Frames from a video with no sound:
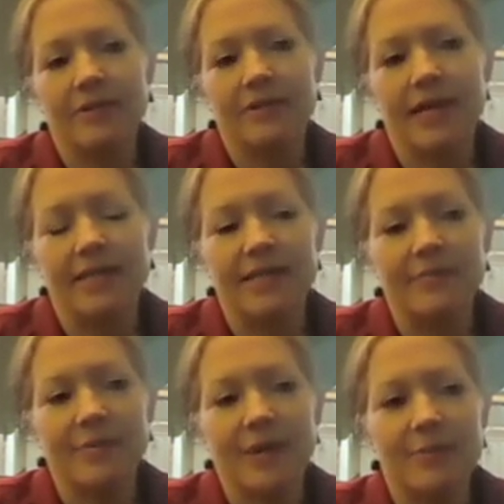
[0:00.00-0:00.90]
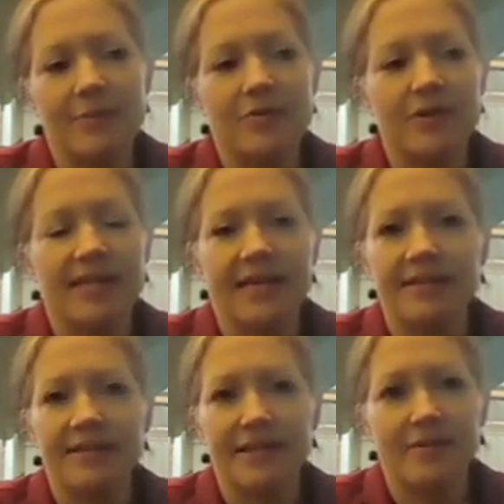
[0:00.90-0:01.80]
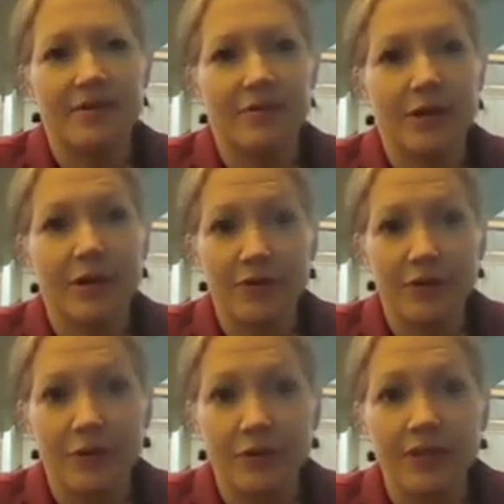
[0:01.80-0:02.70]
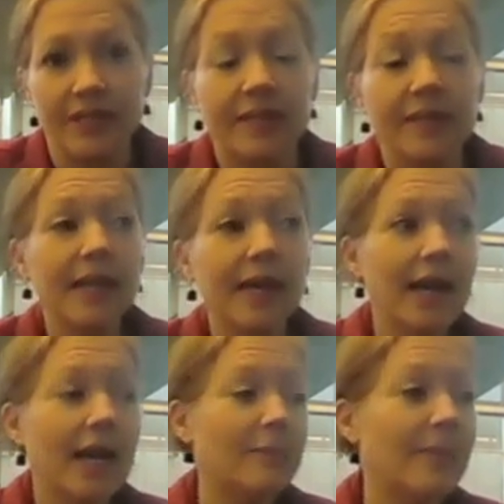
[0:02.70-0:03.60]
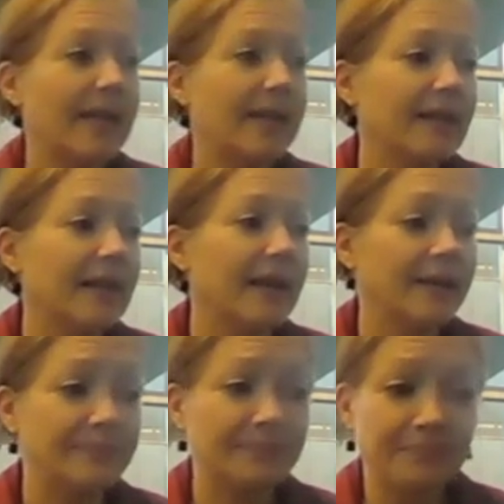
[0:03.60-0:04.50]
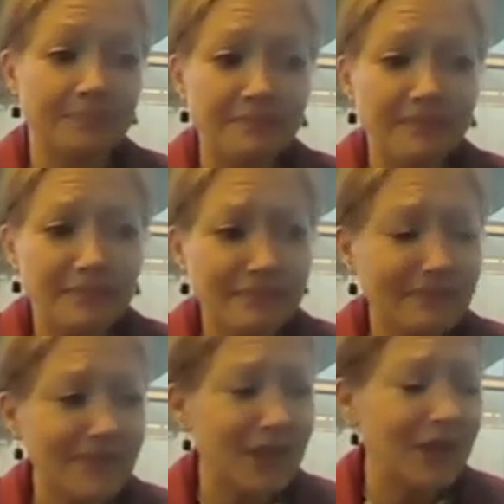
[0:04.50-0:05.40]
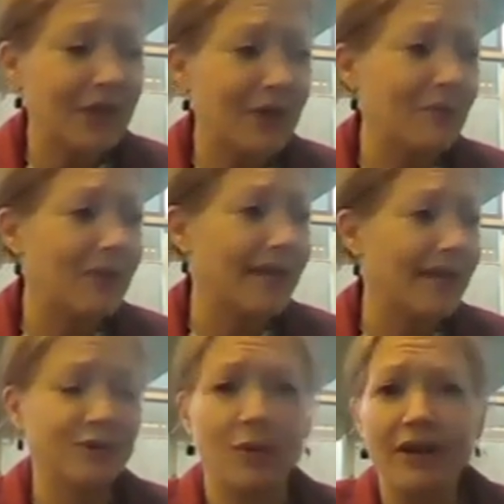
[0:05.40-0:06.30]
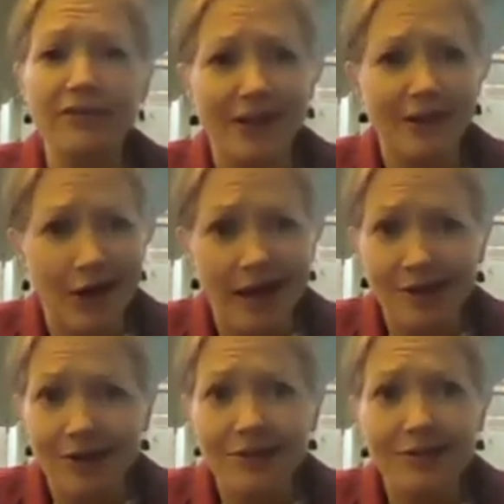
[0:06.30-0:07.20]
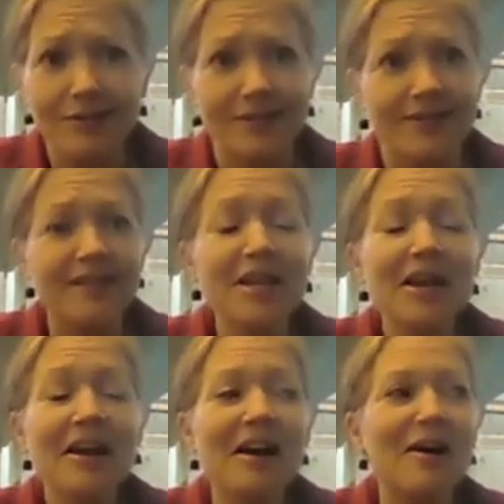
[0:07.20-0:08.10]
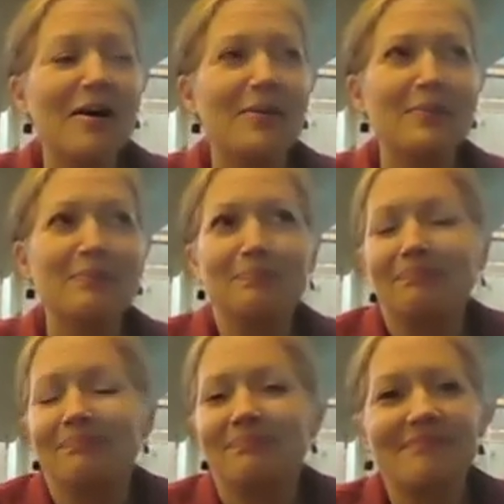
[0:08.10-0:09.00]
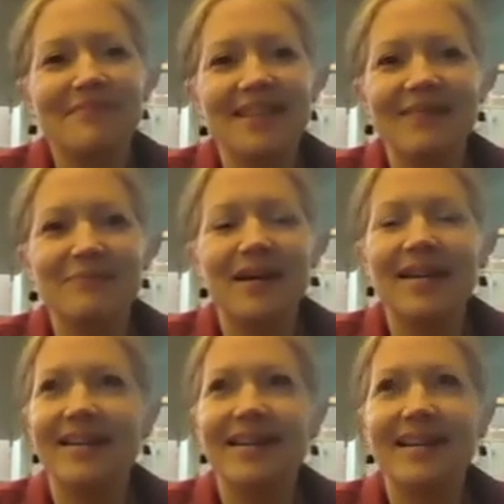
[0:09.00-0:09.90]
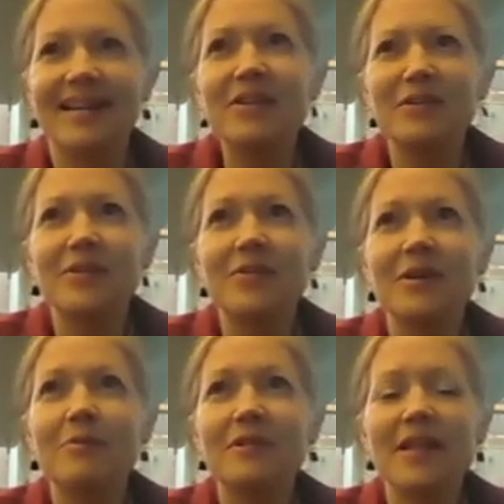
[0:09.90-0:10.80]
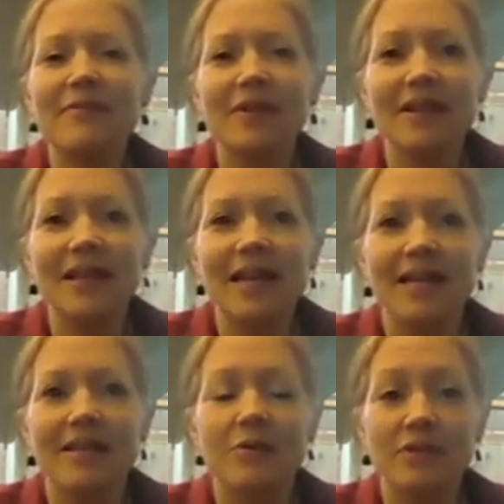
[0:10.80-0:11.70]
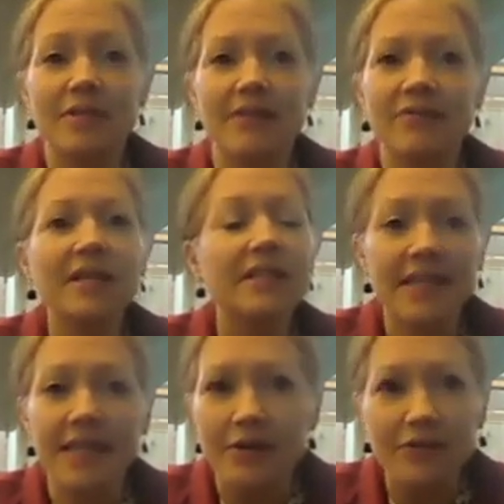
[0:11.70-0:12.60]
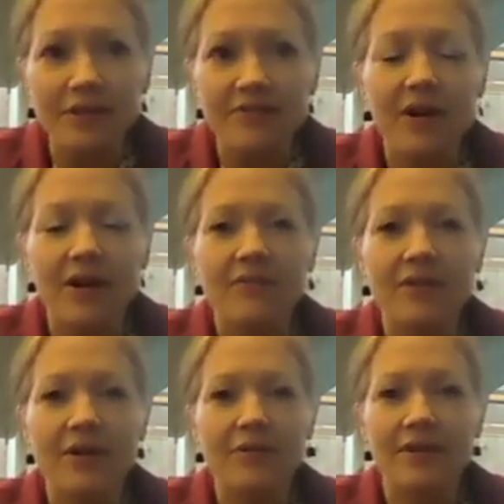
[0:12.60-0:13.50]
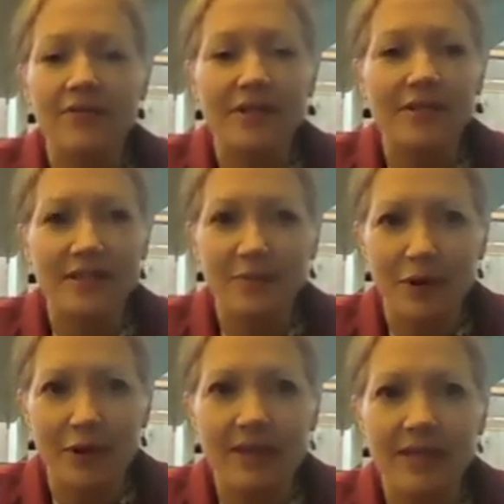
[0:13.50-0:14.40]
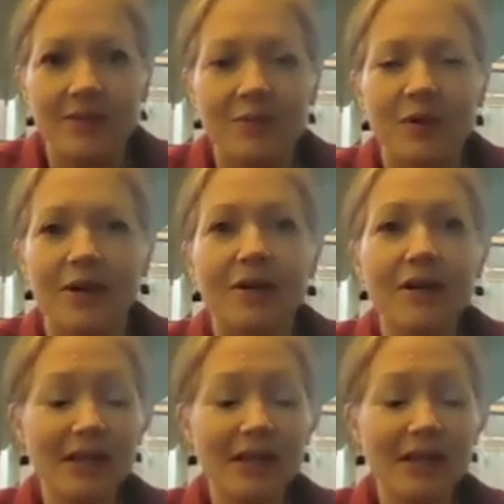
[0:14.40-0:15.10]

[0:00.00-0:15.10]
dancing with people who had danced since they were 3 years old and had been in like, you know, like 12 nutcrackers and, but, you know, so there was definitely tears involved. There was definitely disappointments where,